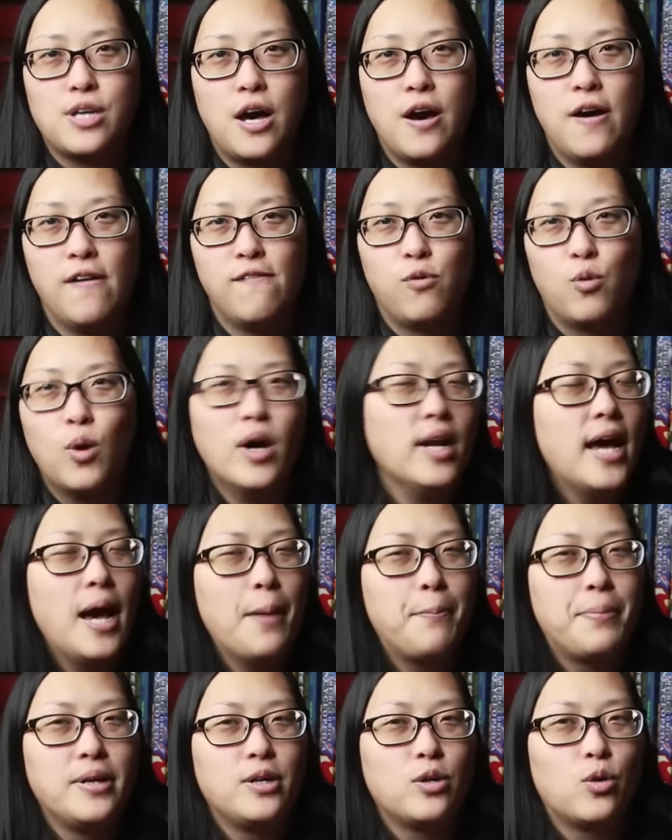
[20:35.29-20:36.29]
of What
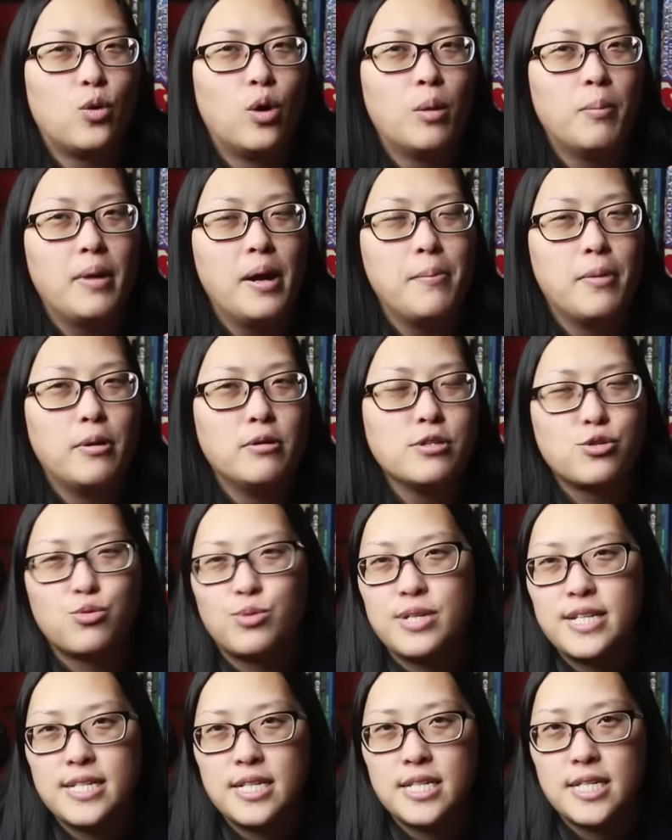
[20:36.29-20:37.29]
Happened or my most
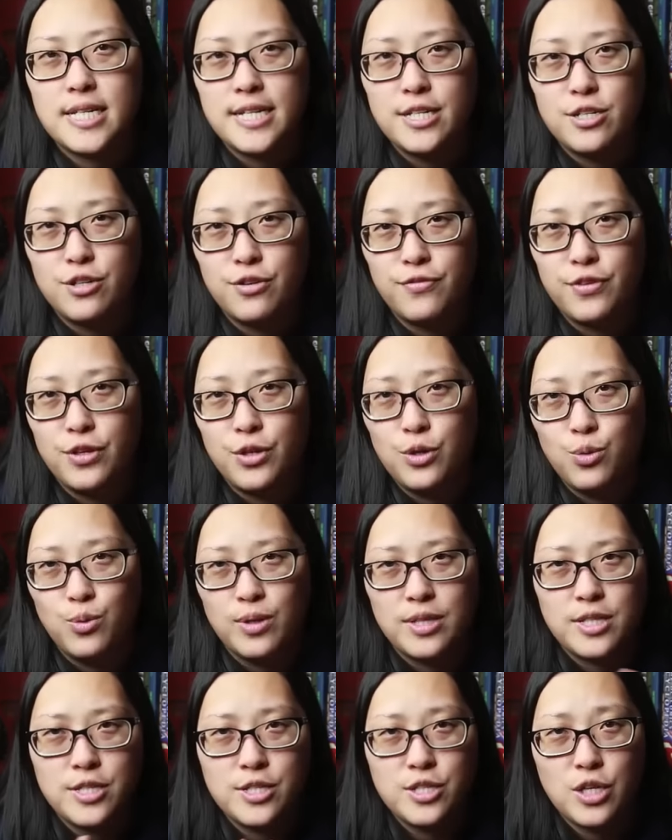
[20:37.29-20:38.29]
recent interview
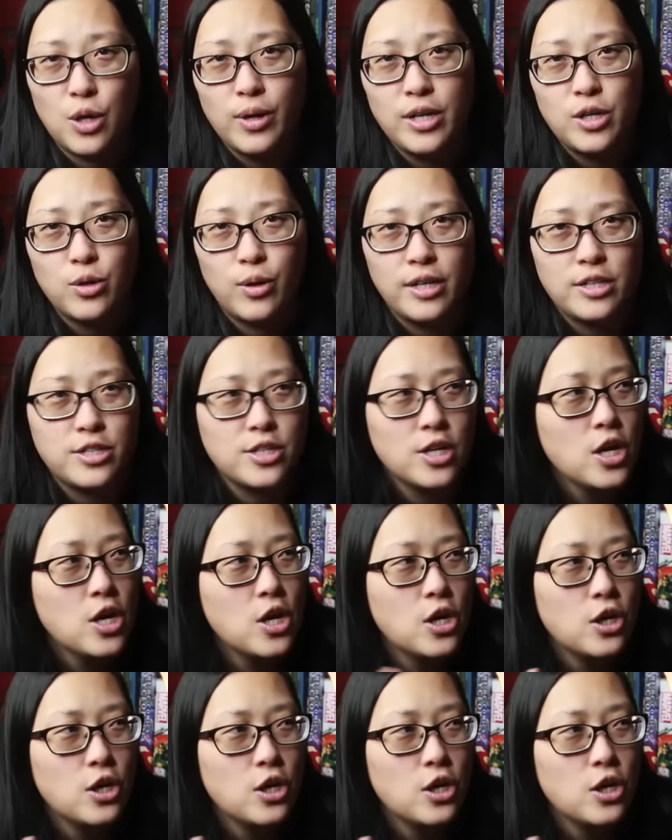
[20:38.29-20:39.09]
with Zoe Deutsch,